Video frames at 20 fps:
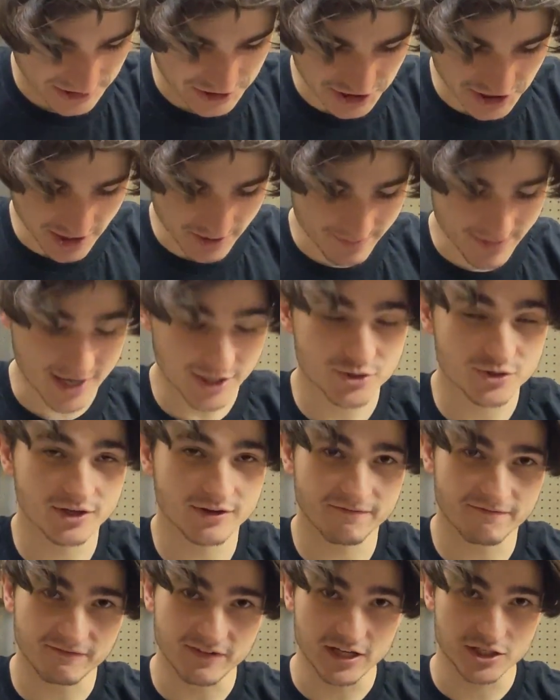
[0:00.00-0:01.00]

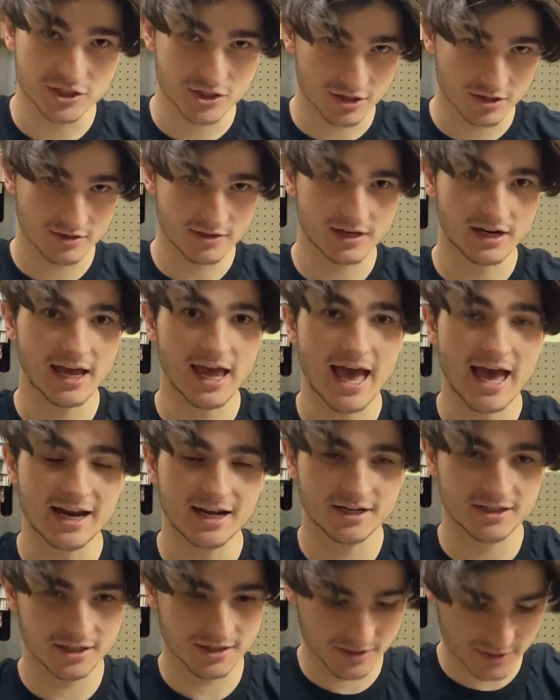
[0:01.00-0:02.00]
geometric feature that I
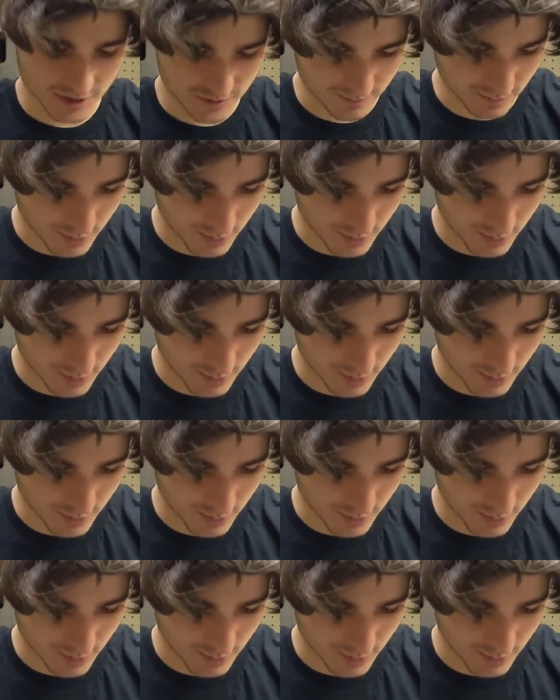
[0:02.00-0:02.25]
added into this